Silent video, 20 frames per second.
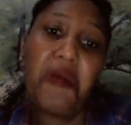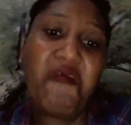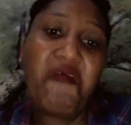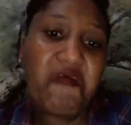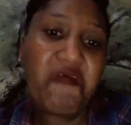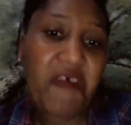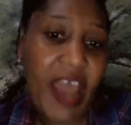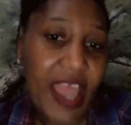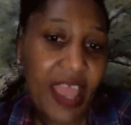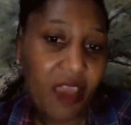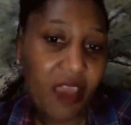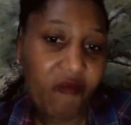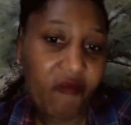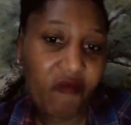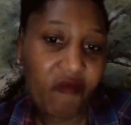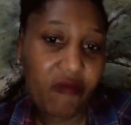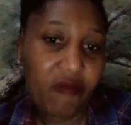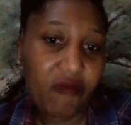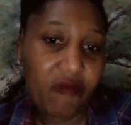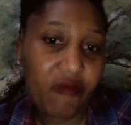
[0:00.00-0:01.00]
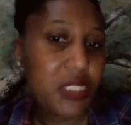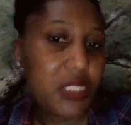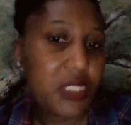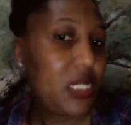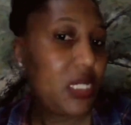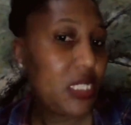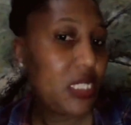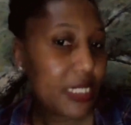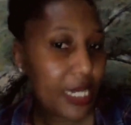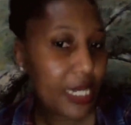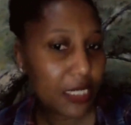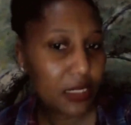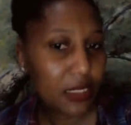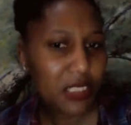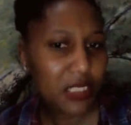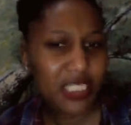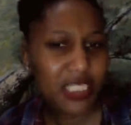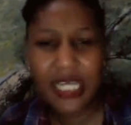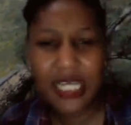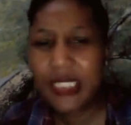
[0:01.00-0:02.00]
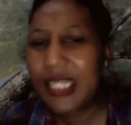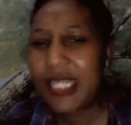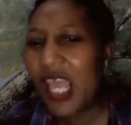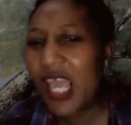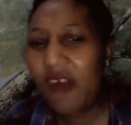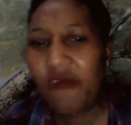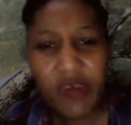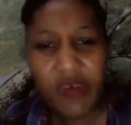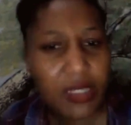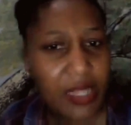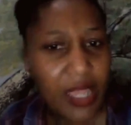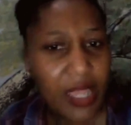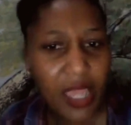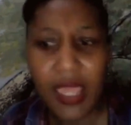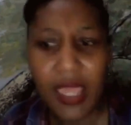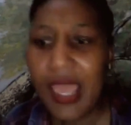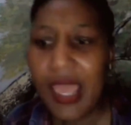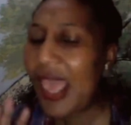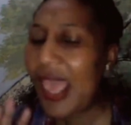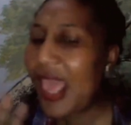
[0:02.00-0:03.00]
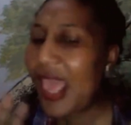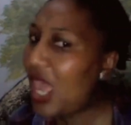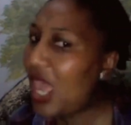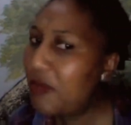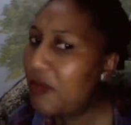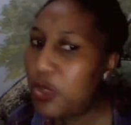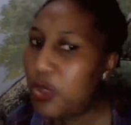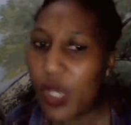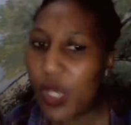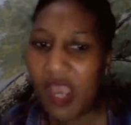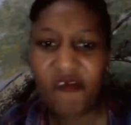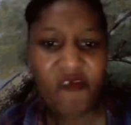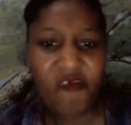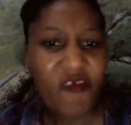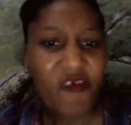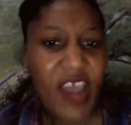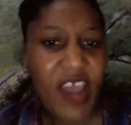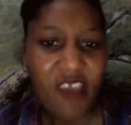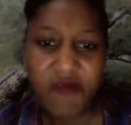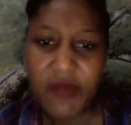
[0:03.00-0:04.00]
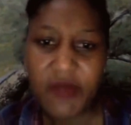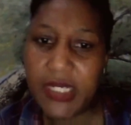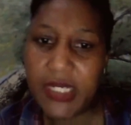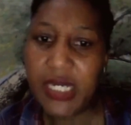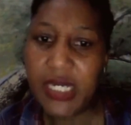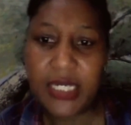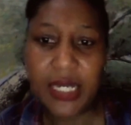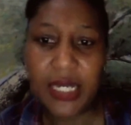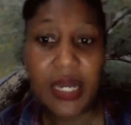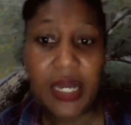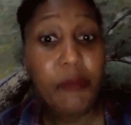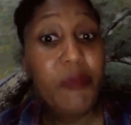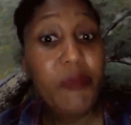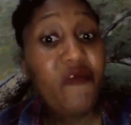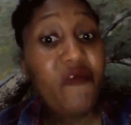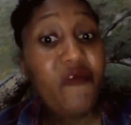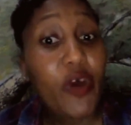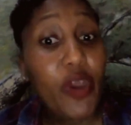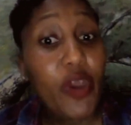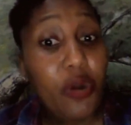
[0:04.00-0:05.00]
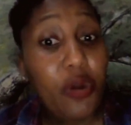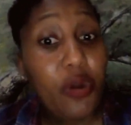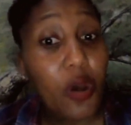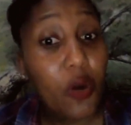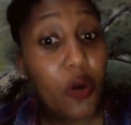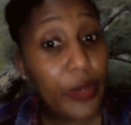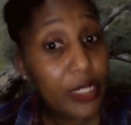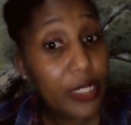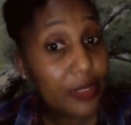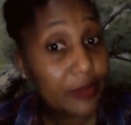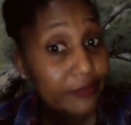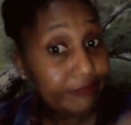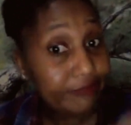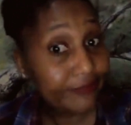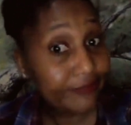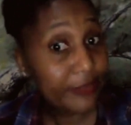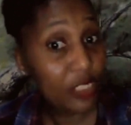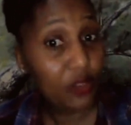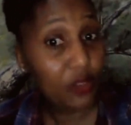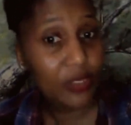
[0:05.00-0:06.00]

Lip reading: 5 deleted. Just every day, aim to have 5 deleted. Before you know it, you're